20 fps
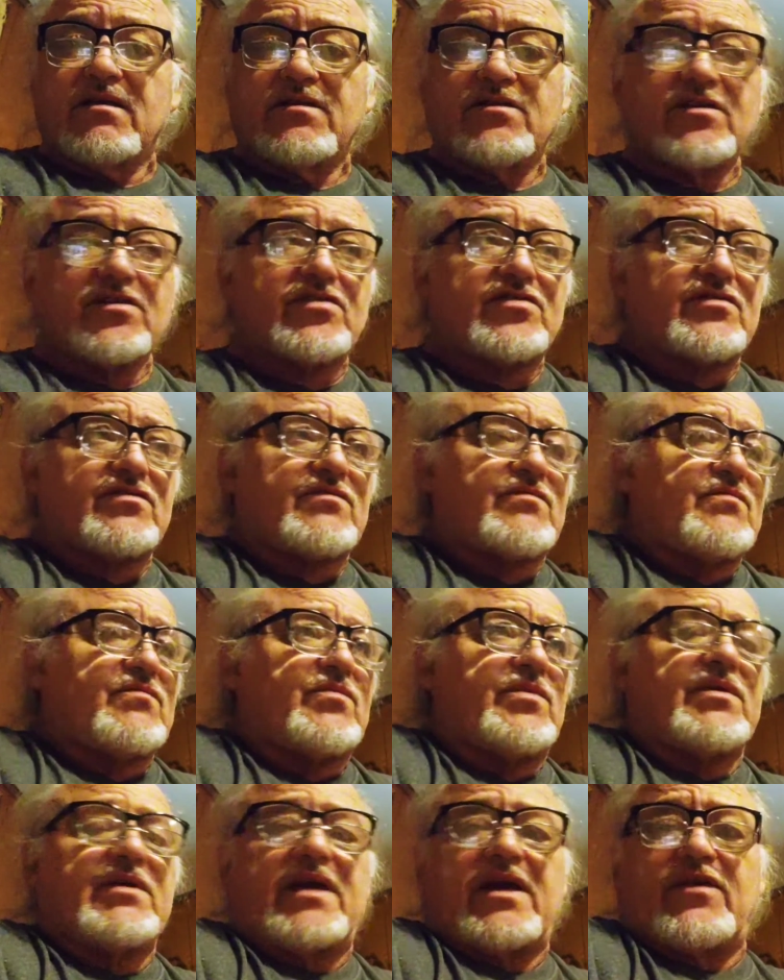just,
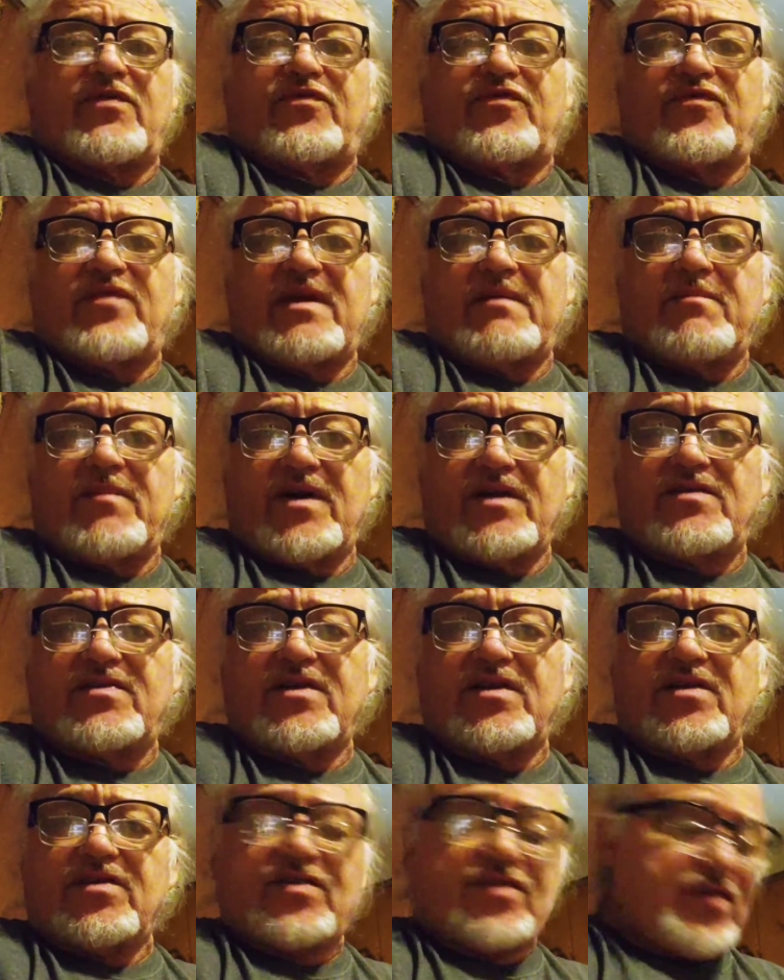what do you got, 3 months of
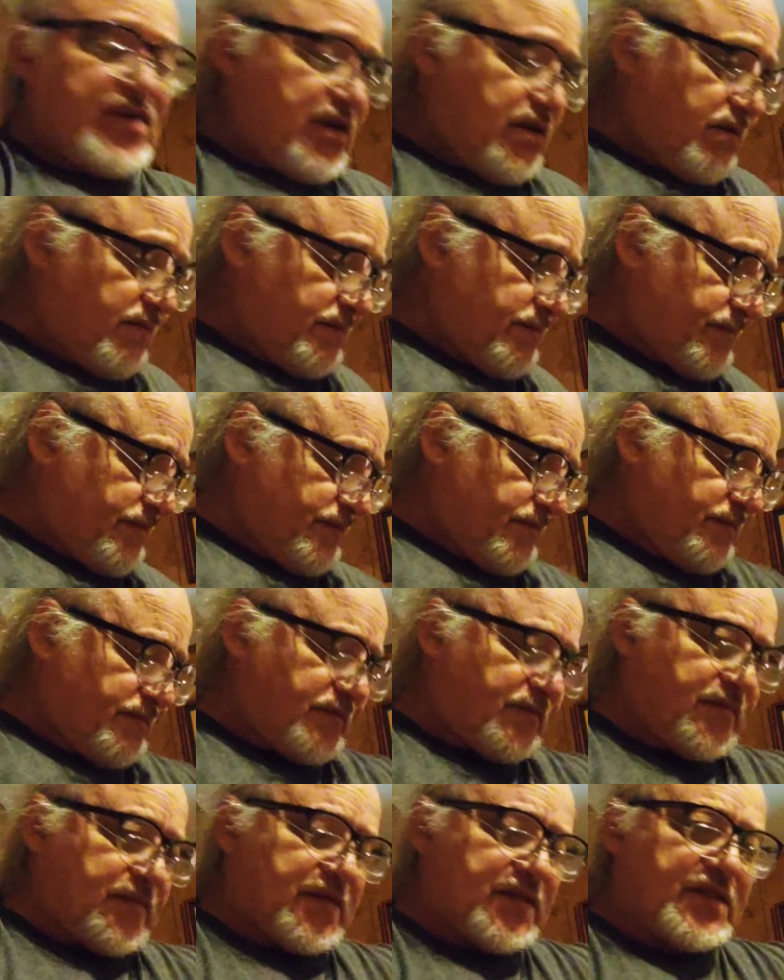this shit?
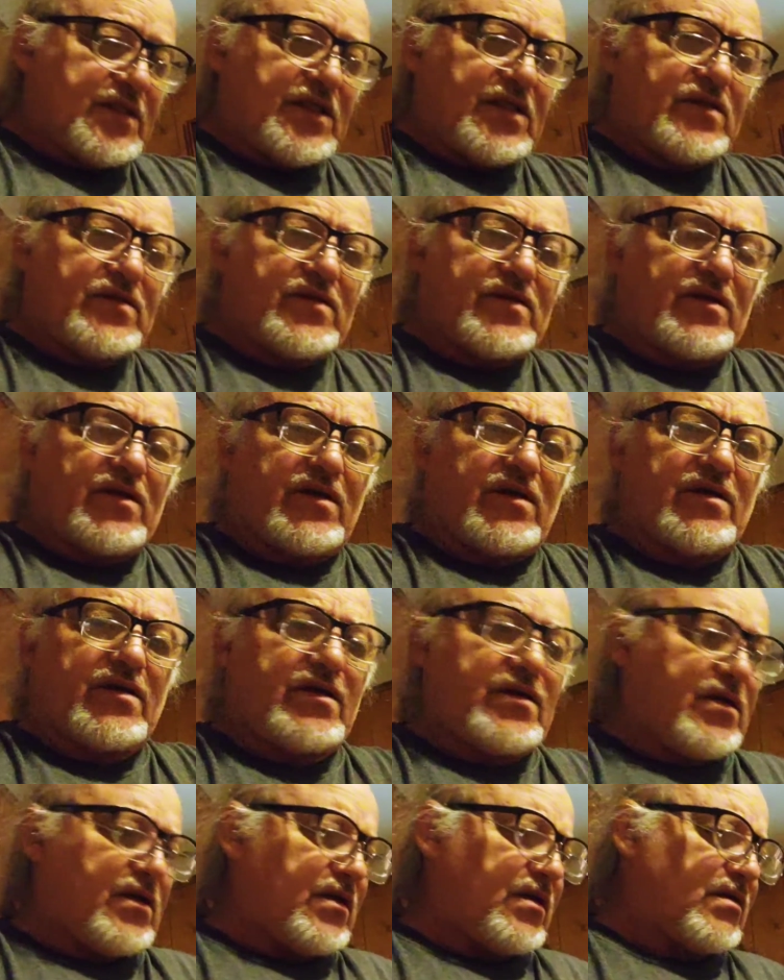This is looking
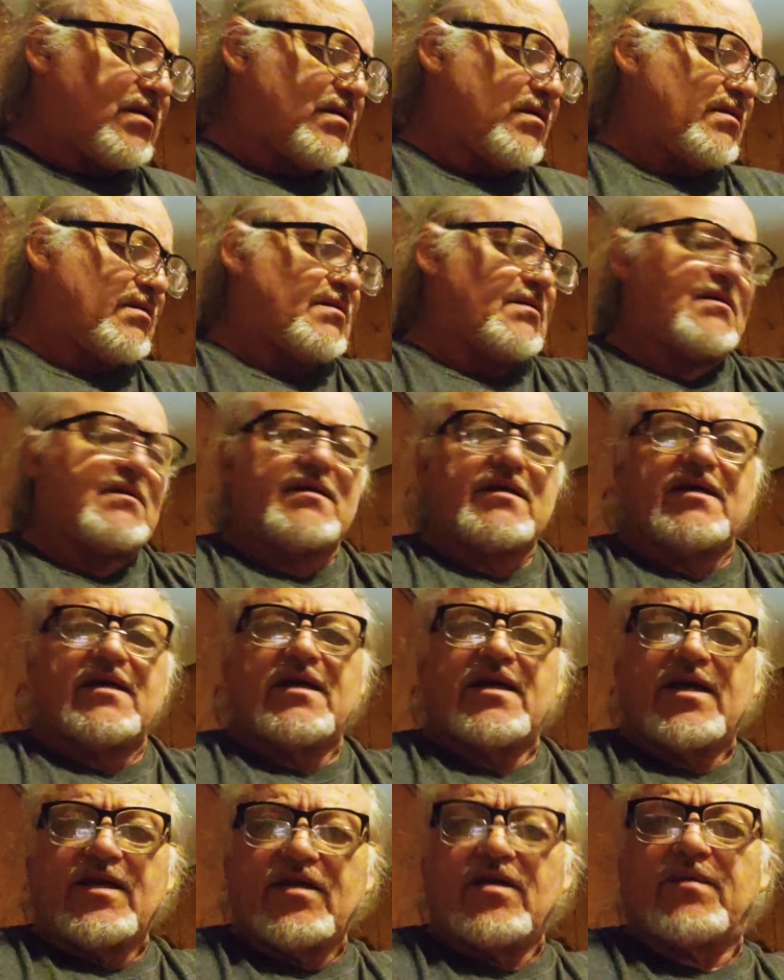good.
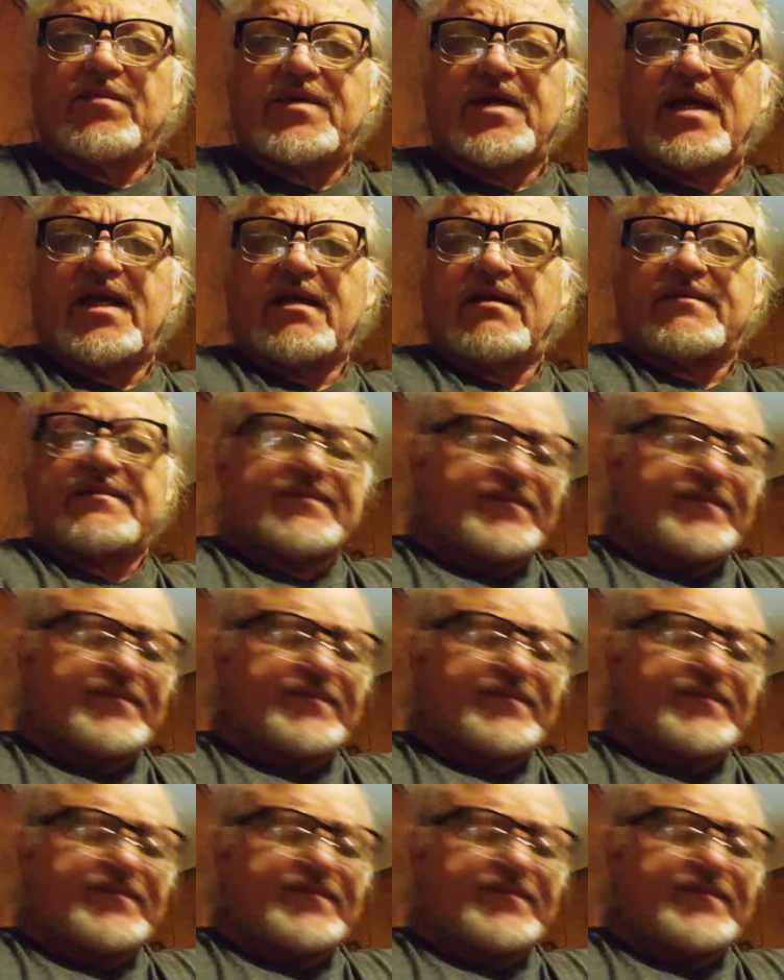You know what I'm saying?